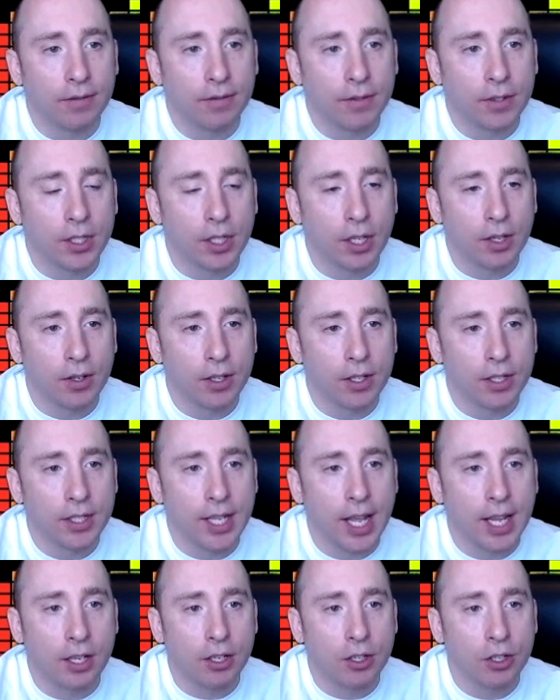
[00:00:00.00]
so the
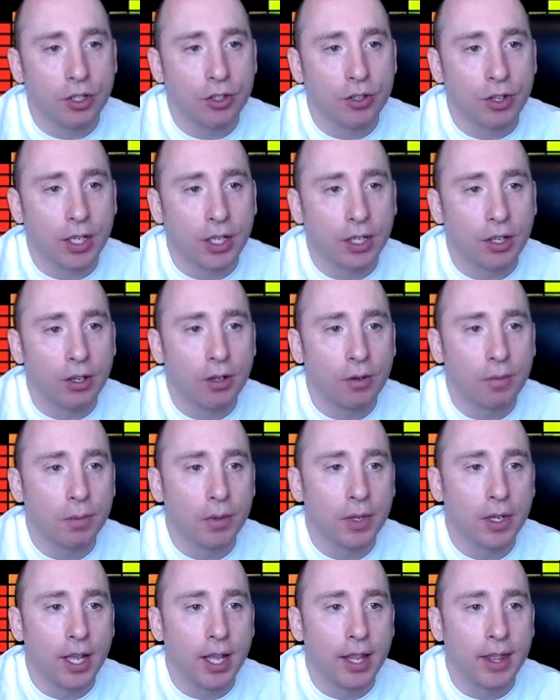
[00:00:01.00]
2nd string up,
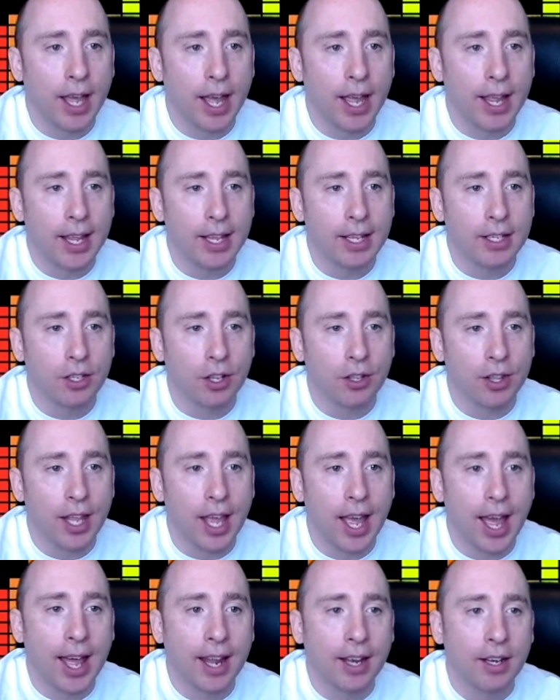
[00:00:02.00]
and that hits on
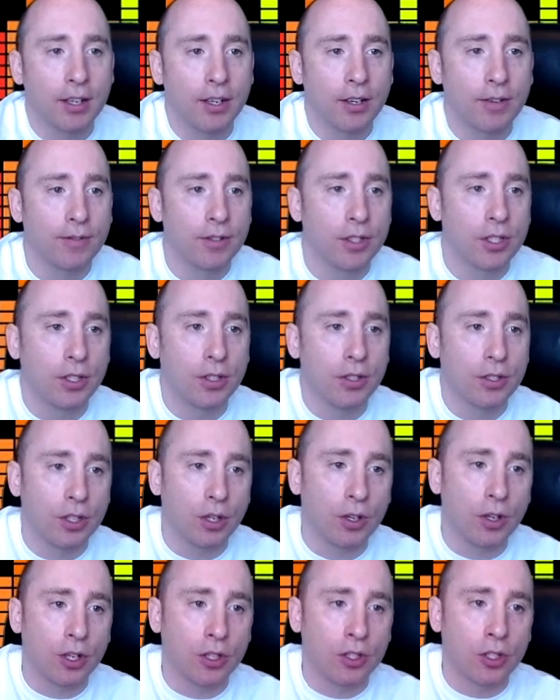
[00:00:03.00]
the and of 2, so
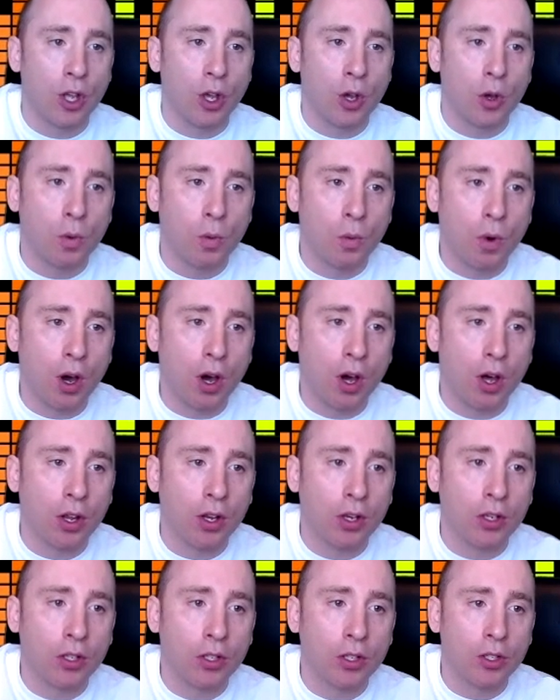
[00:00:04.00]
it goes
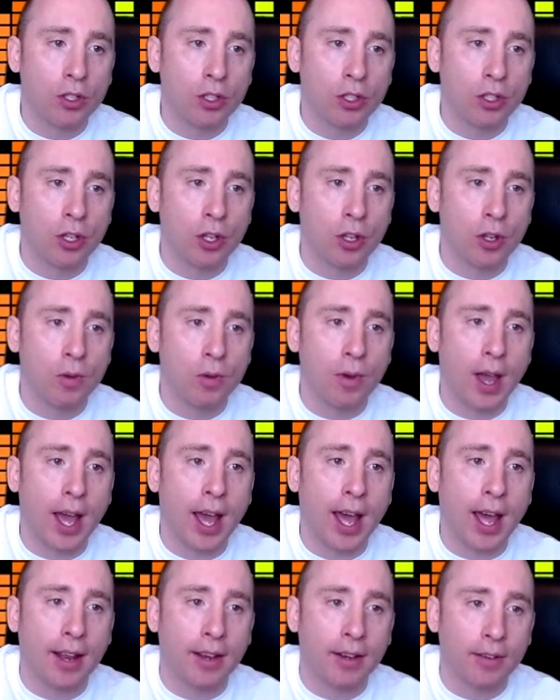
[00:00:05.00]
1, 2,
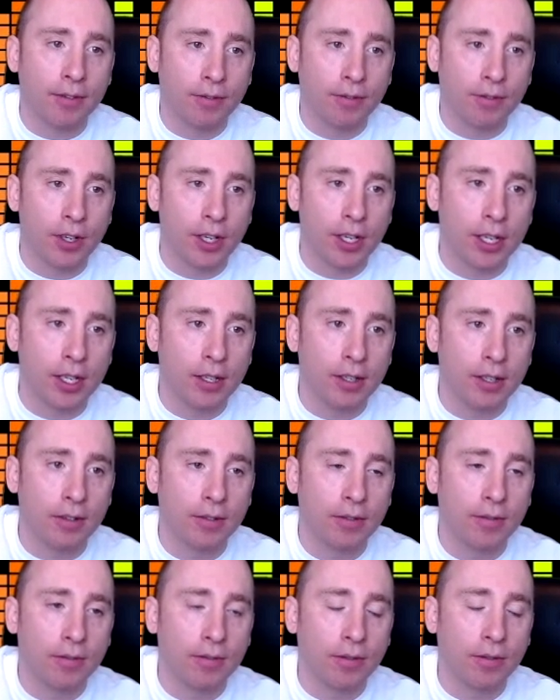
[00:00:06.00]
and 3,
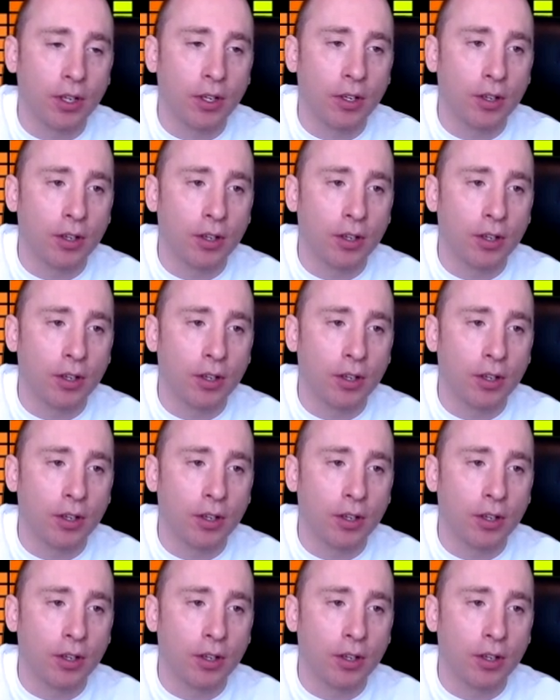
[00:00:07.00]
4.